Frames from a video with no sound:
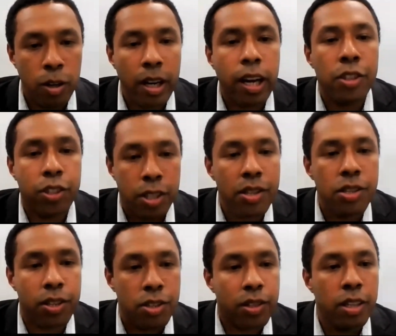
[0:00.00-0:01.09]
connections
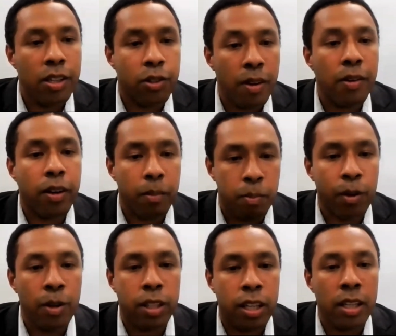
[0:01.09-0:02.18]
is very
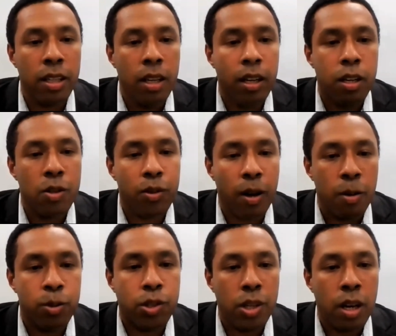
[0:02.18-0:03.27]
important. So I
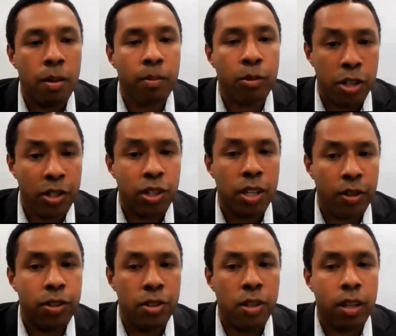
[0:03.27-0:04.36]
would say treasure
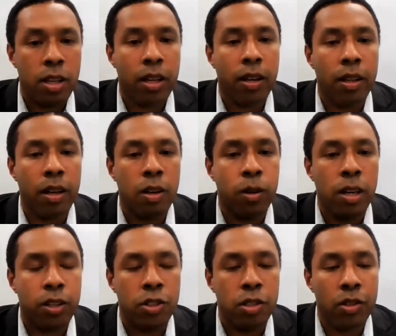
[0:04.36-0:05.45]
the
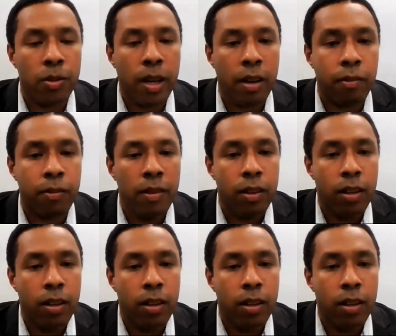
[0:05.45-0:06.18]
connections you have.